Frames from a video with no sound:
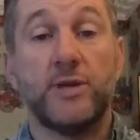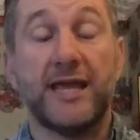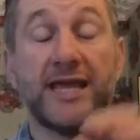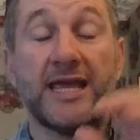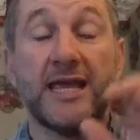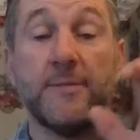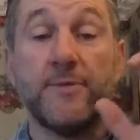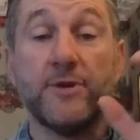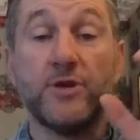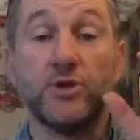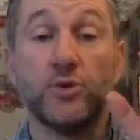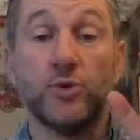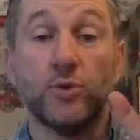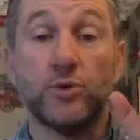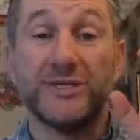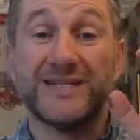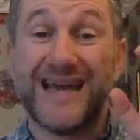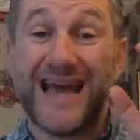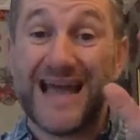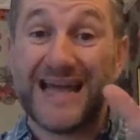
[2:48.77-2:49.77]
and keeping your
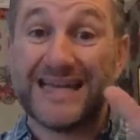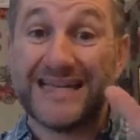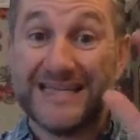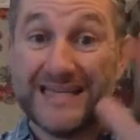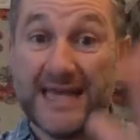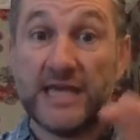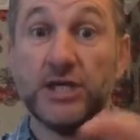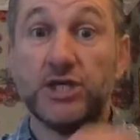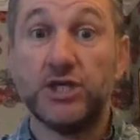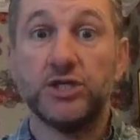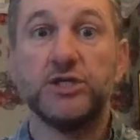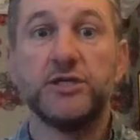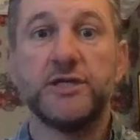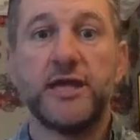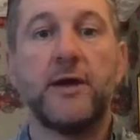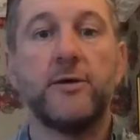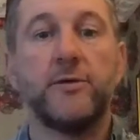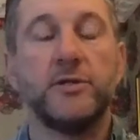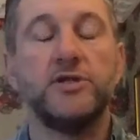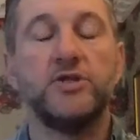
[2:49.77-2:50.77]
taxation
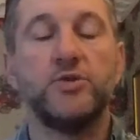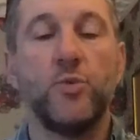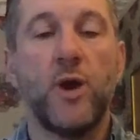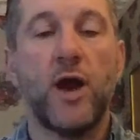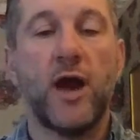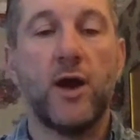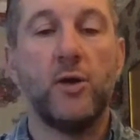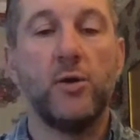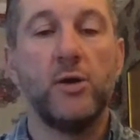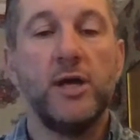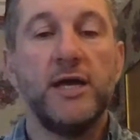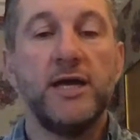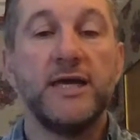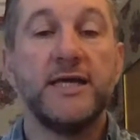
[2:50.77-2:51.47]
down as well